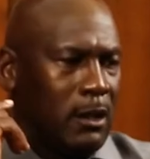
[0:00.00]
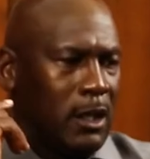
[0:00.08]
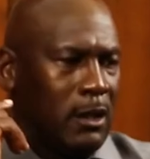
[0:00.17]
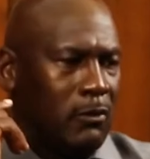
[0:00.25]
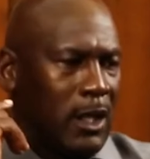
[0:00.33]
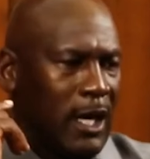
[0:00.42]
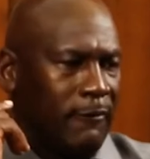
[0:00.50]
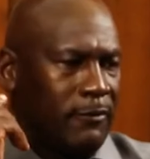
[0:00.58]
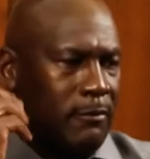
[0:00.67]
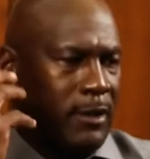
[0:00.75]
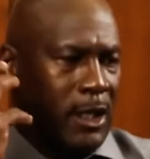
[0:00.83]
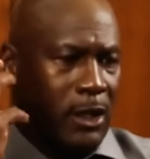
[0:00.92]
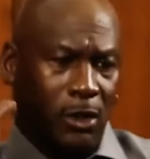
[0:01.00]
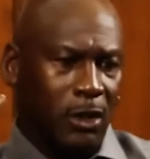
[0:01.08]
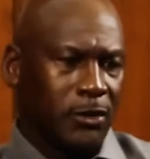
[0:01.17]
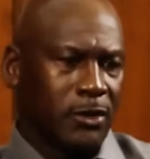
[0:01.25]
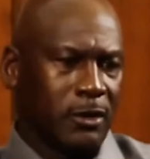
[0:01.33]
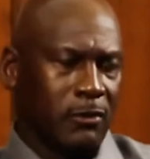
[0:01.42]
knew how serious it
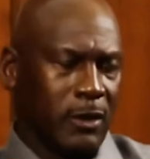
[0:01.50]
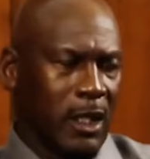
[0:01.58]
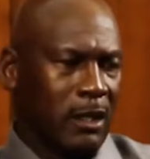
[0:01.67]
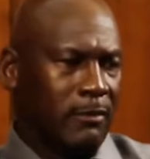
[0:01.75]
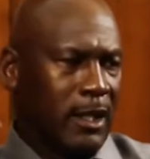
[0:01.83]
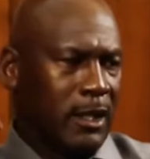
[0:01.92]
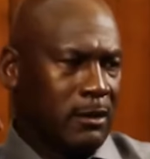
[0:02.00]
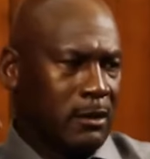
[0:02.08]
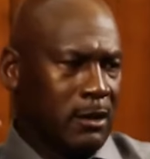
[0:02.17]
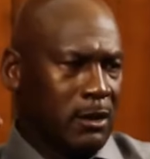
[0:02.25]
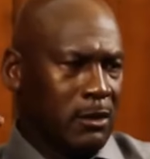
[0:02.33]
was to Jordan.